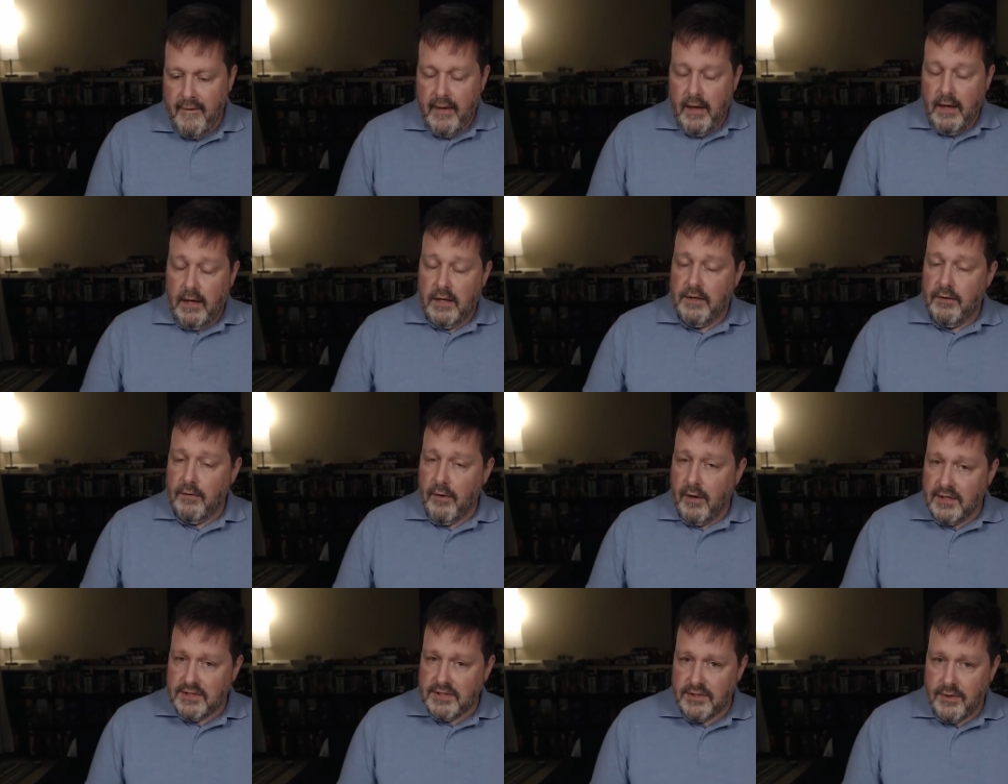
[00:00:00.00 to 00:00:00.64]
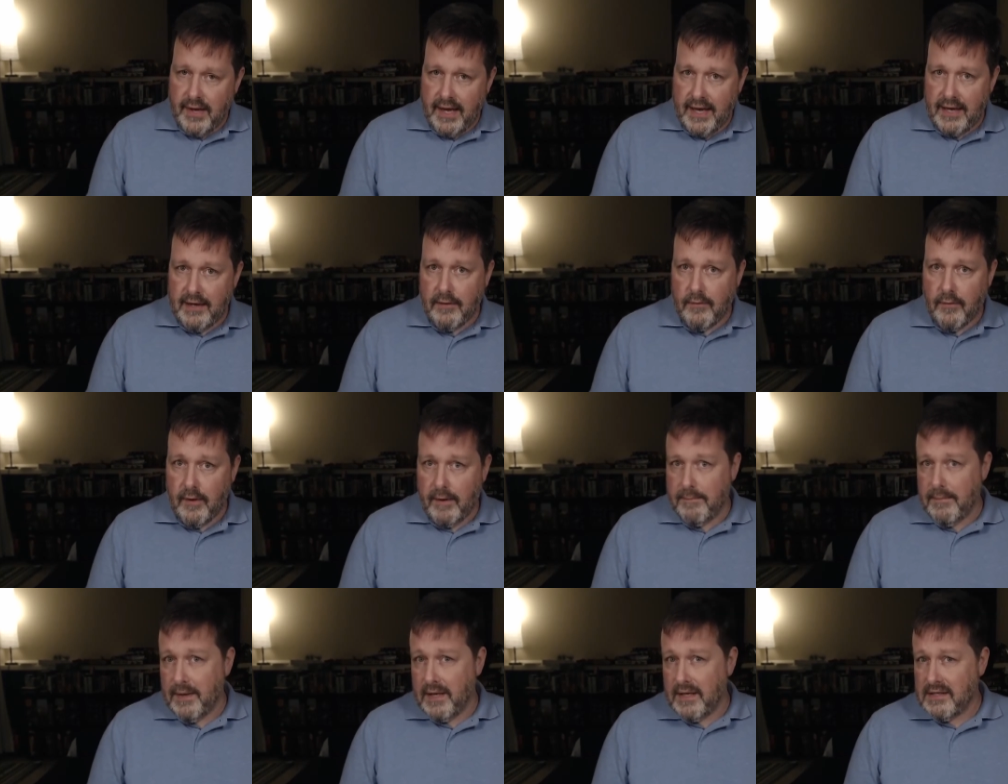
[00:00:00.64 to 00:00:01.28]
You also had
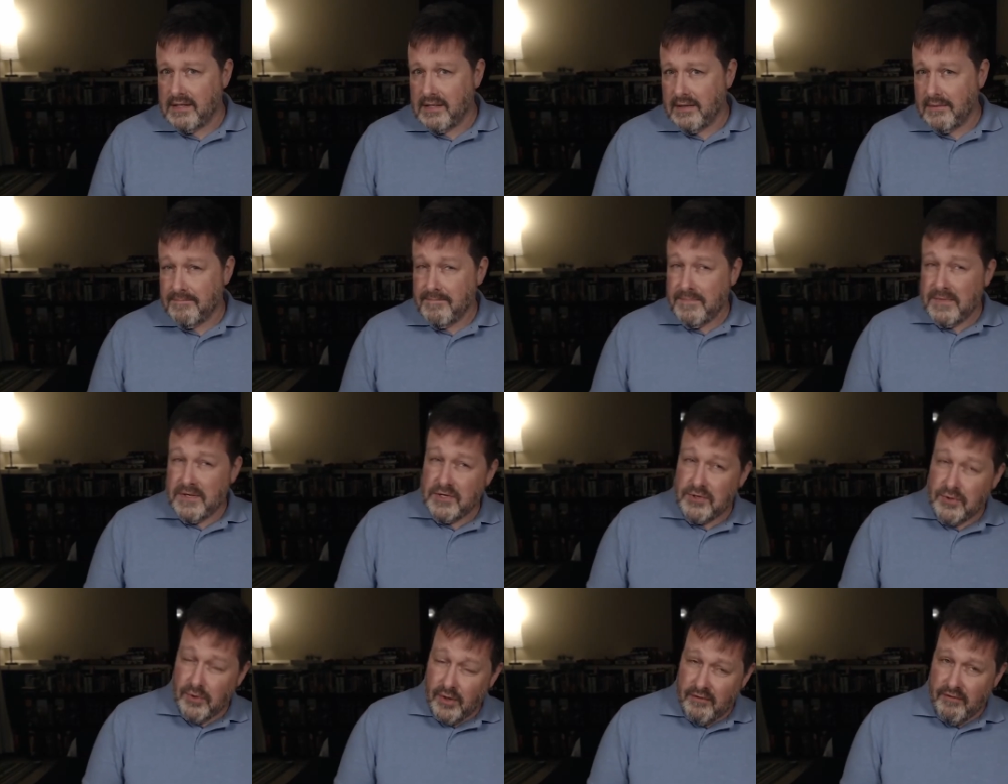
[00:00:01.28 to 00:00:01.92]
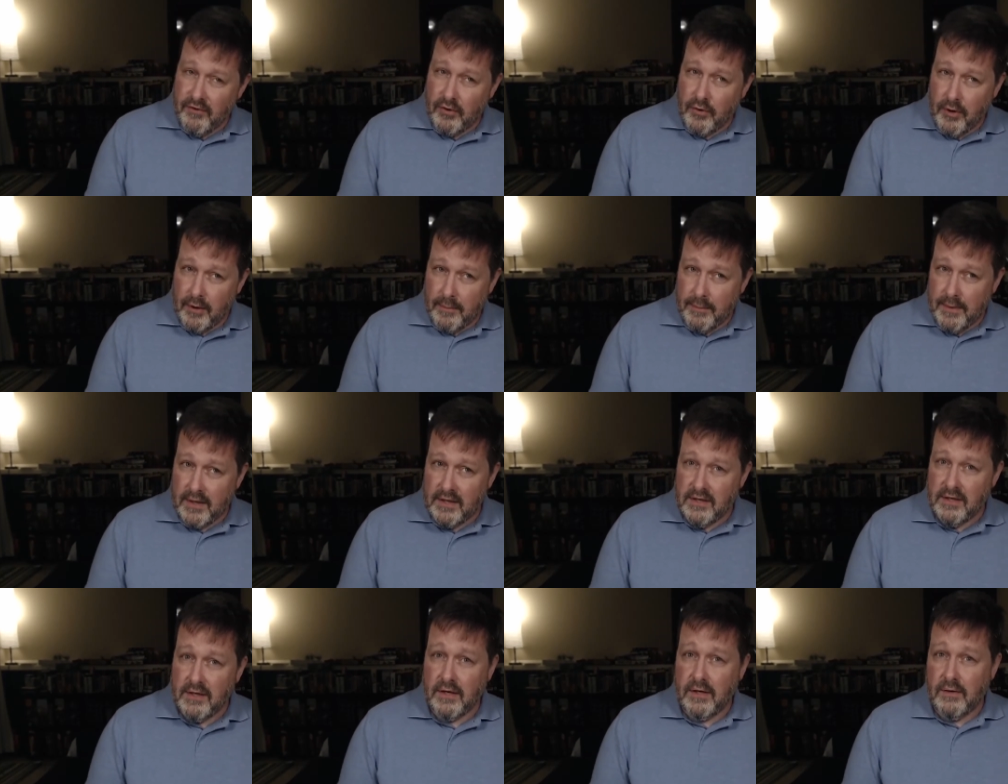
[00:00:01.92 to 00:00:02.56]
equipment,
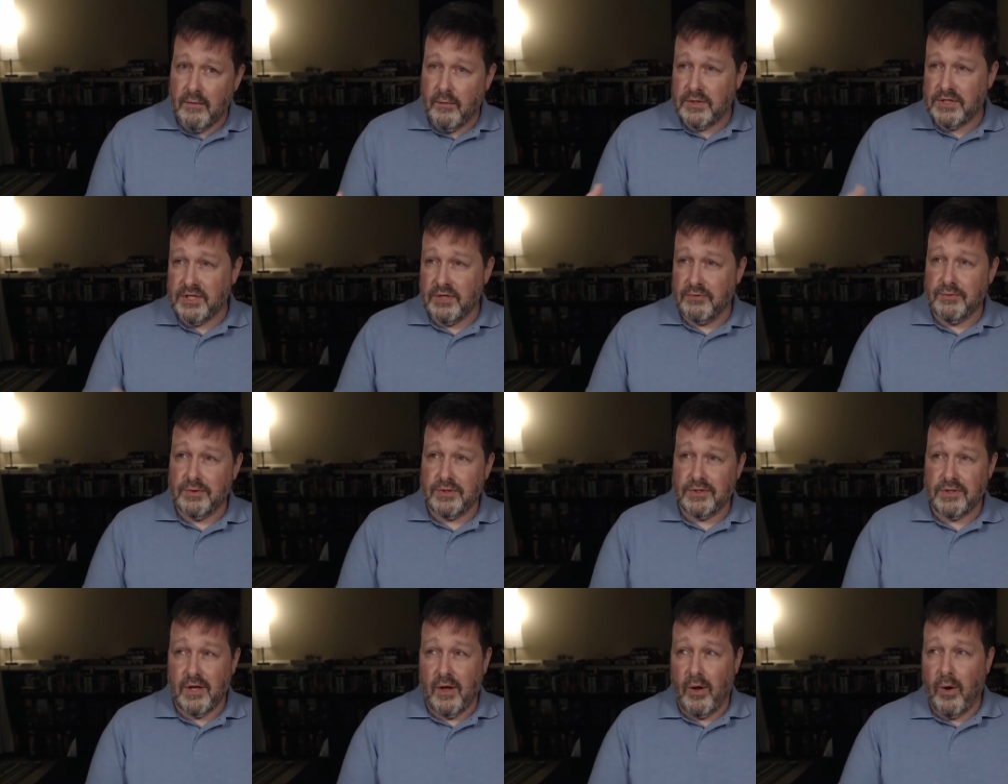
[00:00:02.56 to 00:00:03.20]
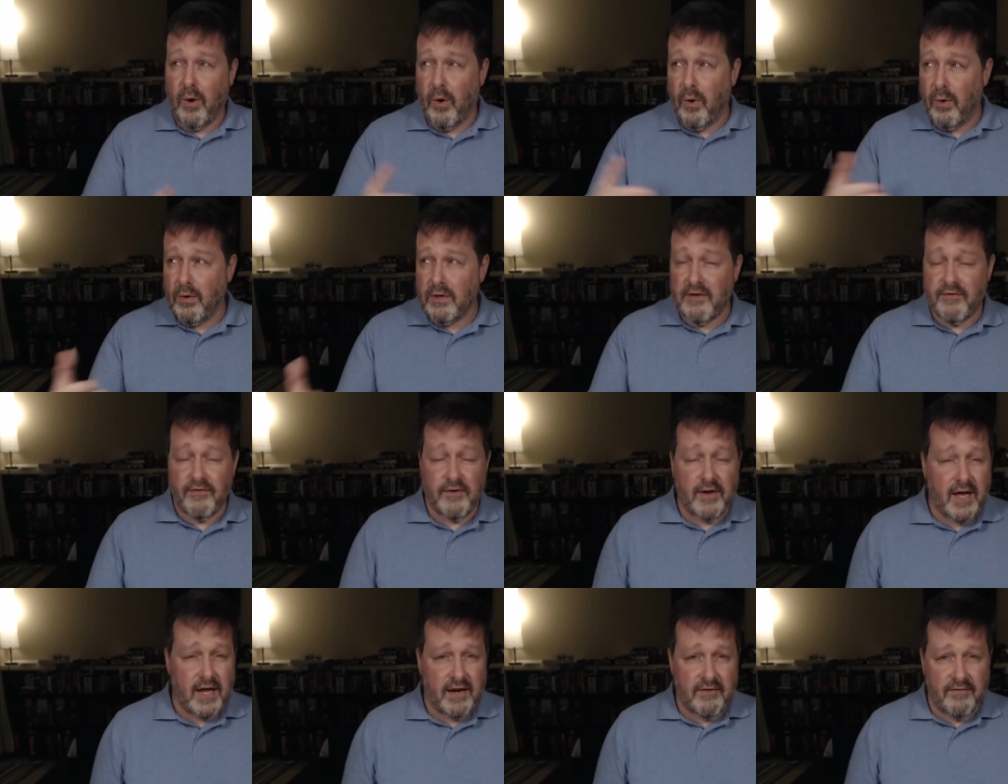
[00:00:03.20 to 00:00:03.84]
which was a whole
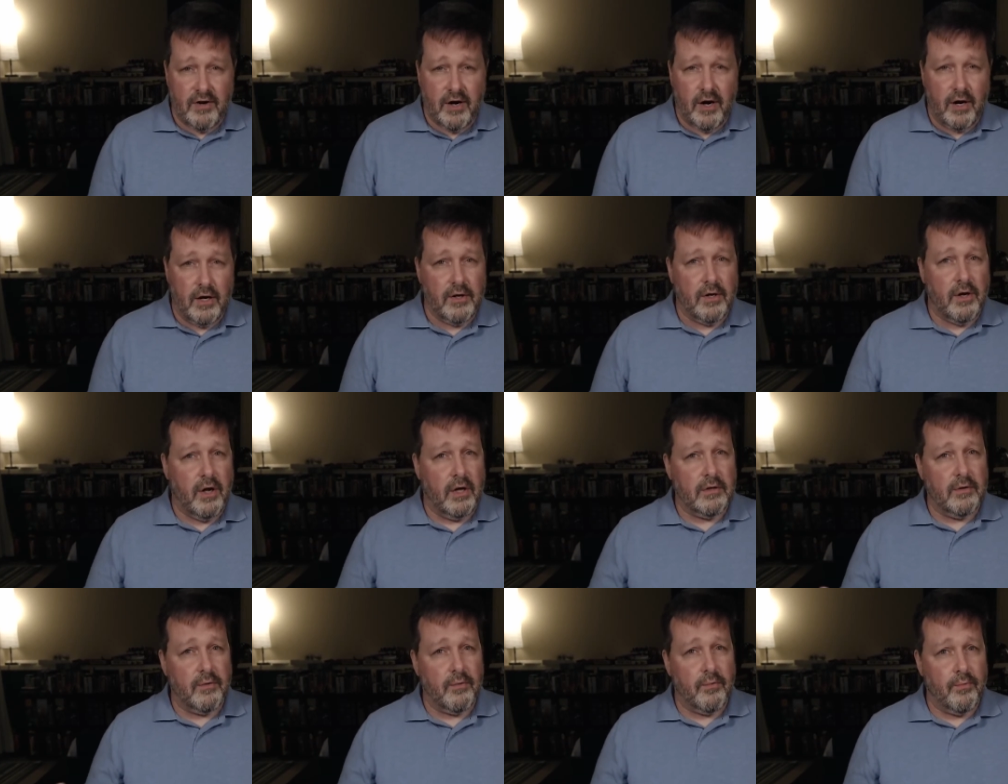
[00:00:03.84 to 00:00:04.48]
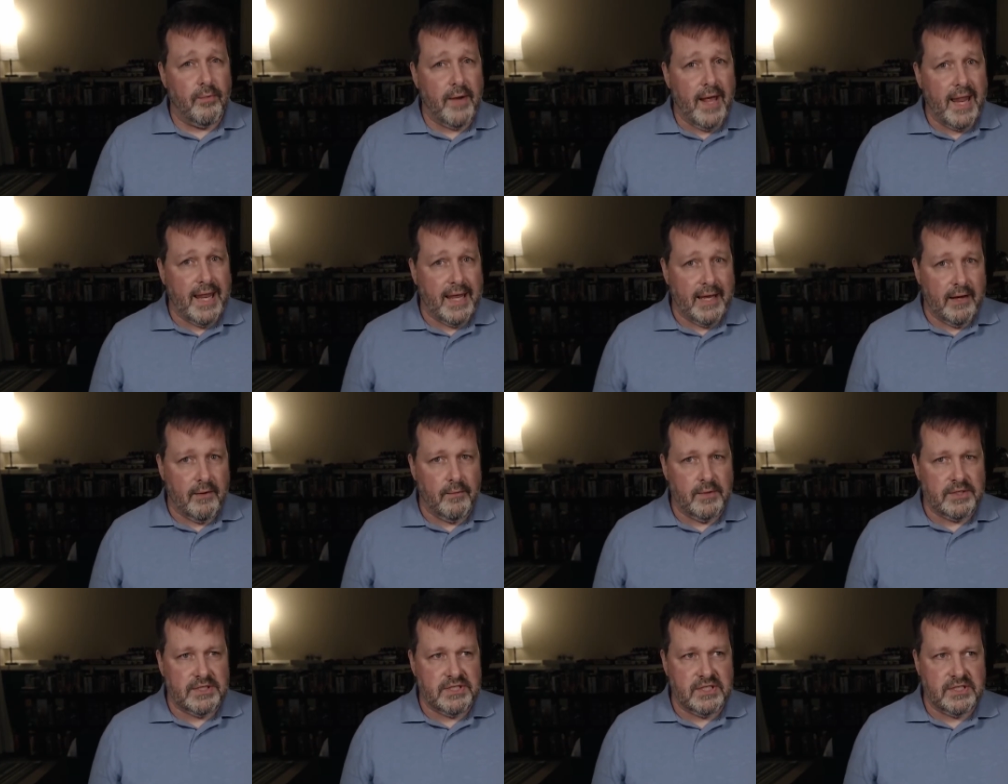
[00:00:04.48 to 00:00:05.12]
different kind of card called a
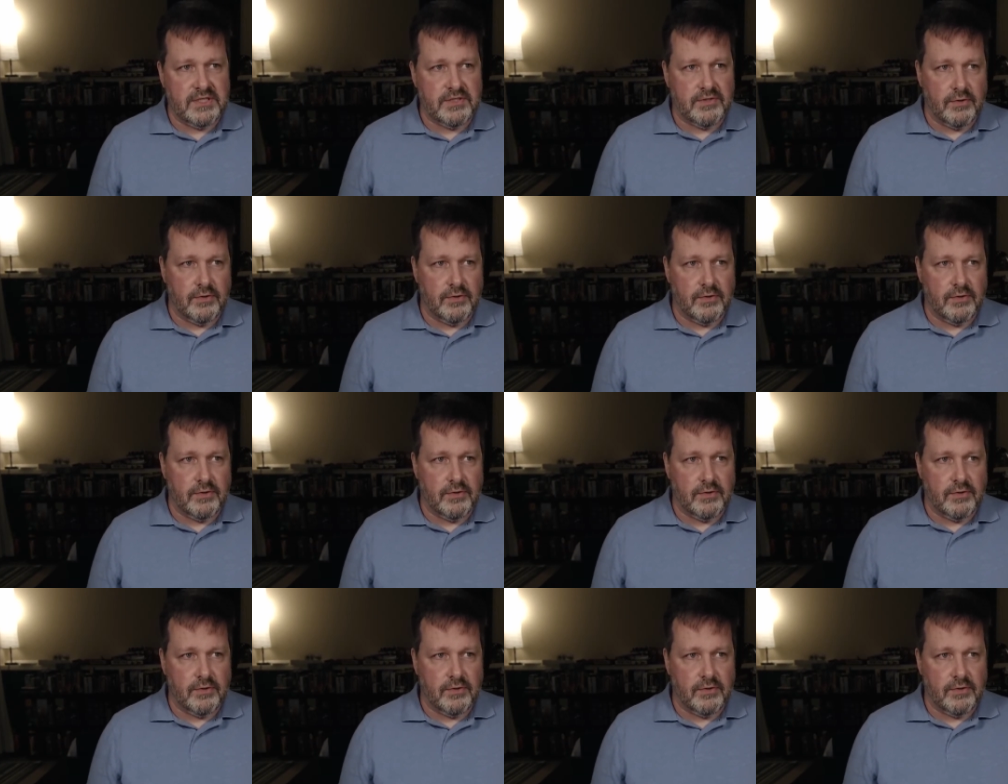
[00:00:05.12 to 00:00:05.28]
relic, which is sort